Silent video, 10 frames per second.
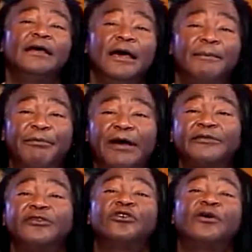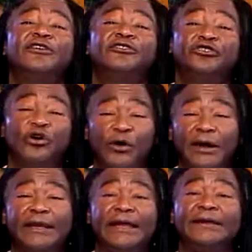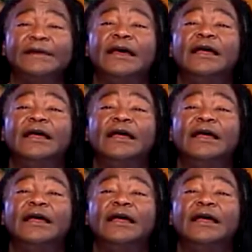The president. So he's doing it